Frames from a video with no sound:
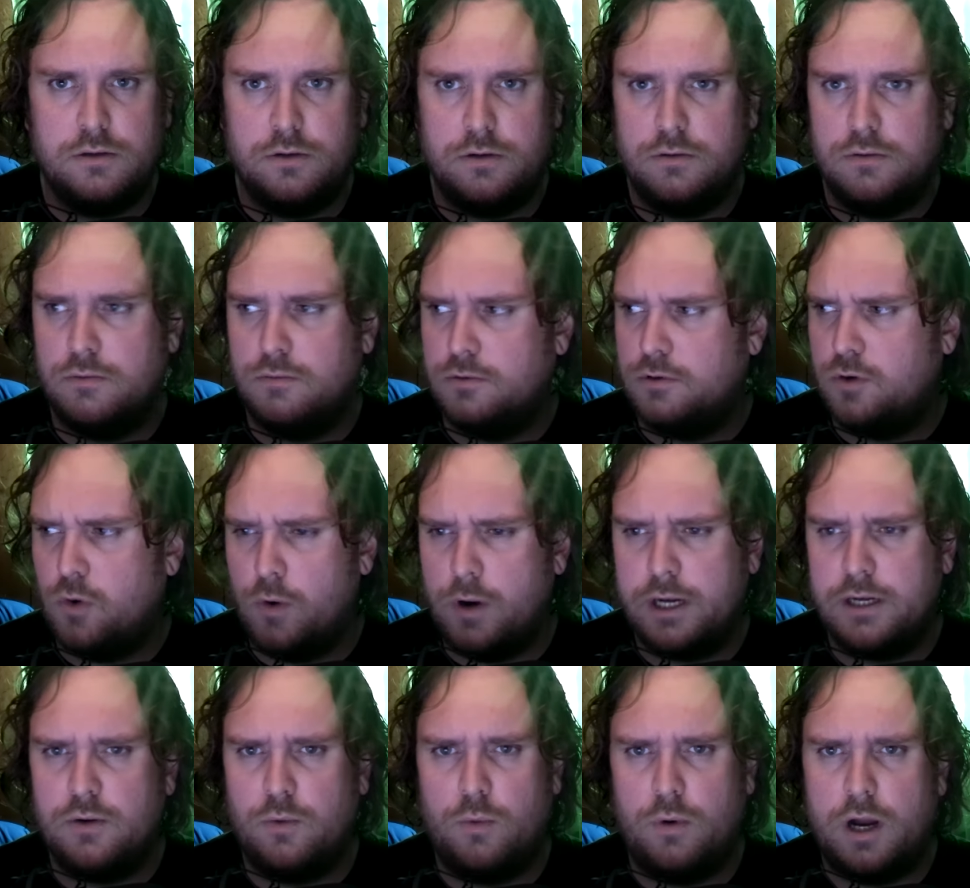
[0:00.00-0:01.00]
You're
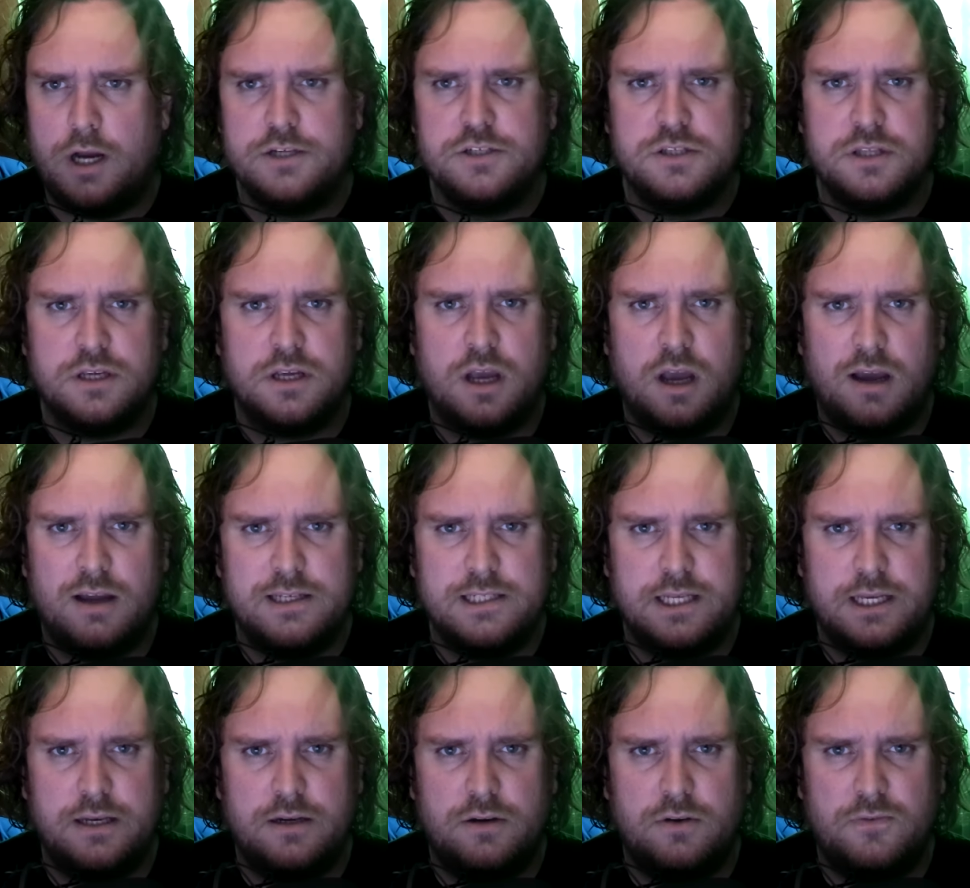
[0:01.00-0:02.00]
going to watch the
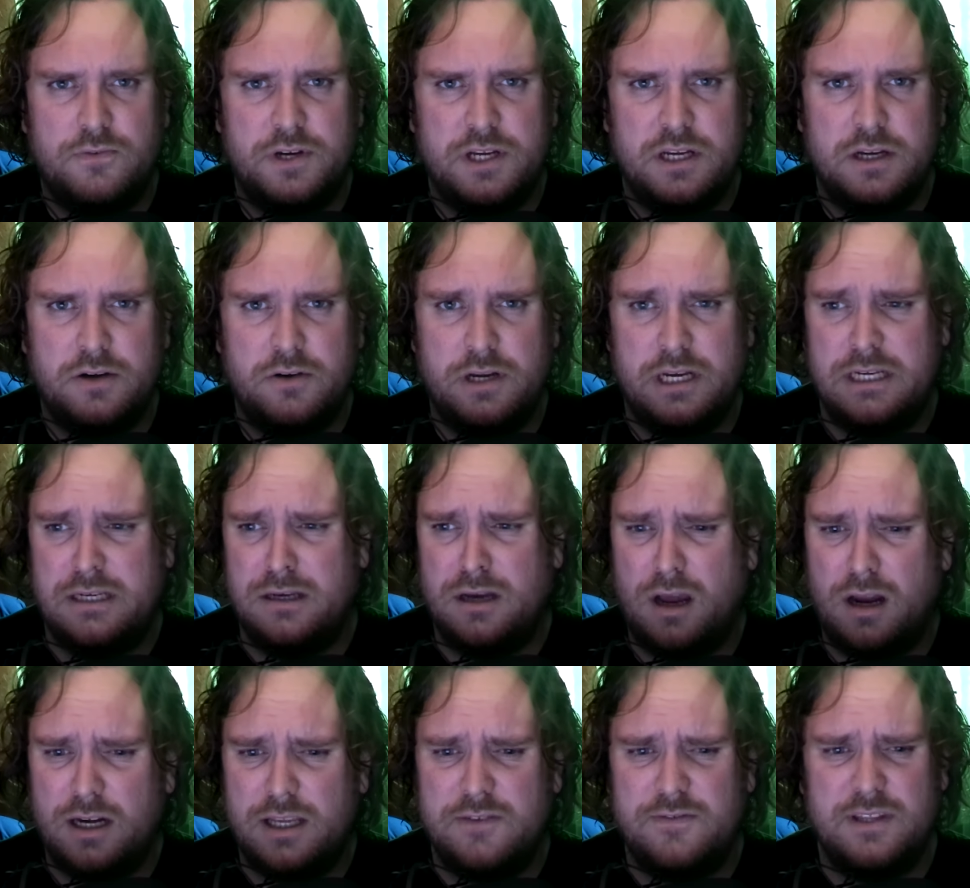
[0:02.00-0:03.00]
content over here and
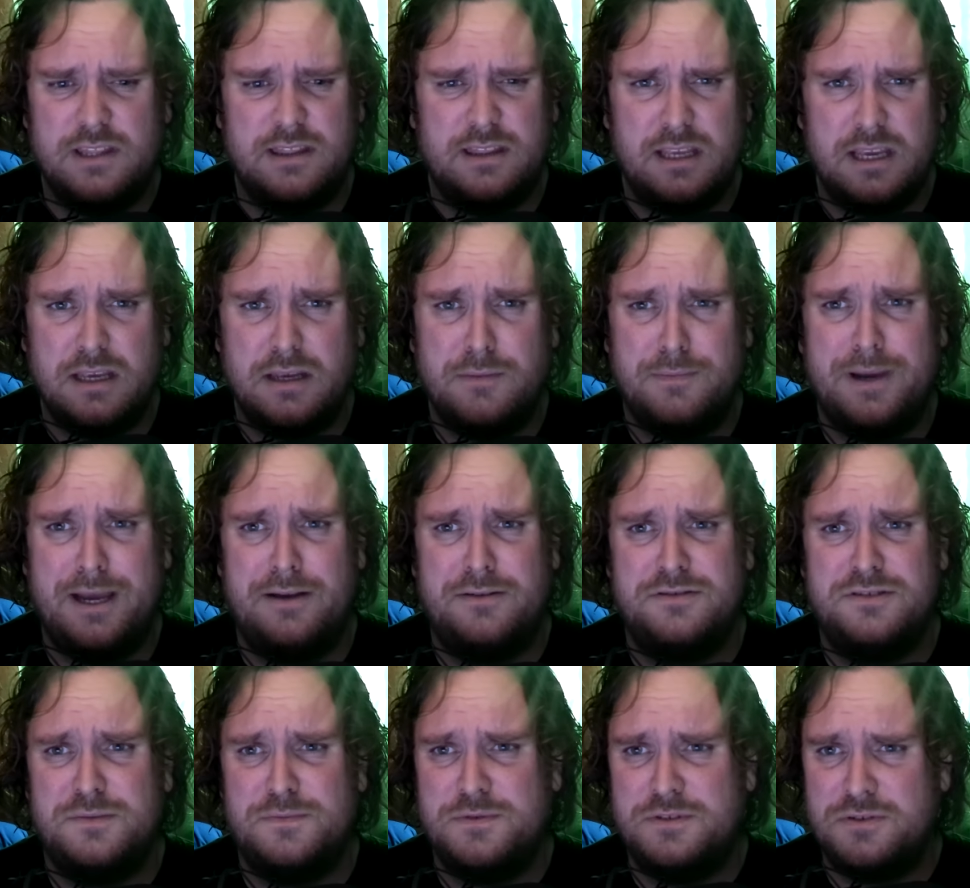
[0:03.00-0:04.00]
not even think
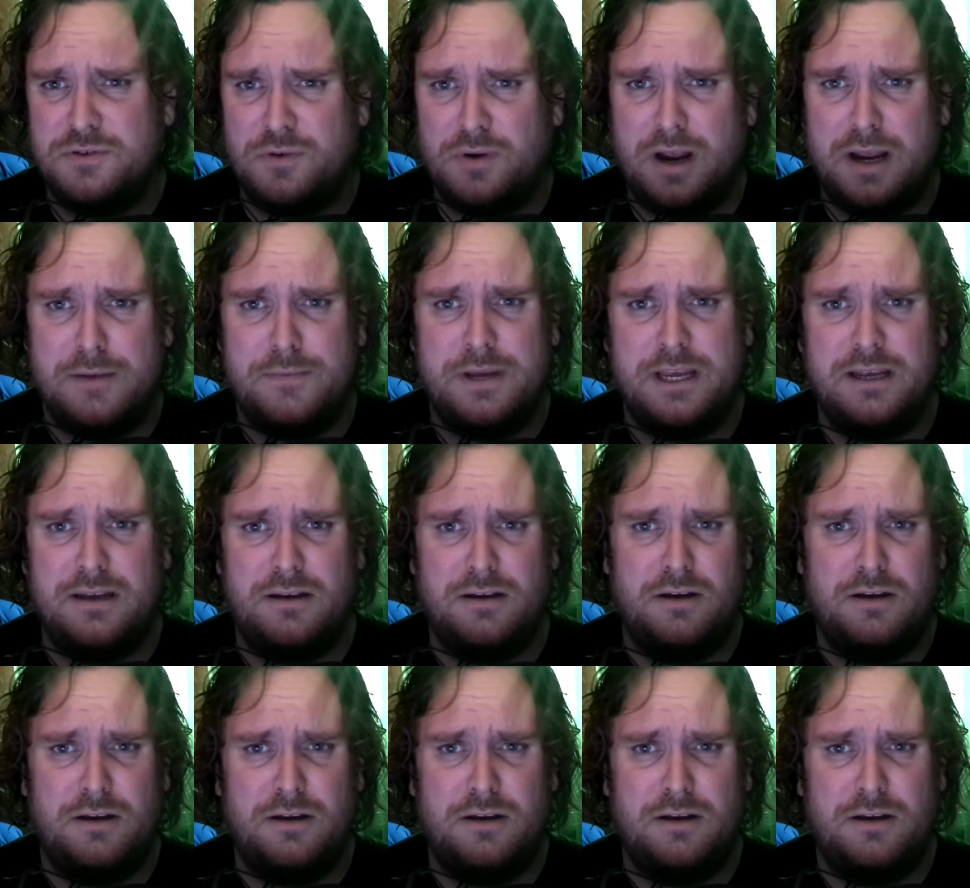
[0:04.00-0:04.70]
about subscribing?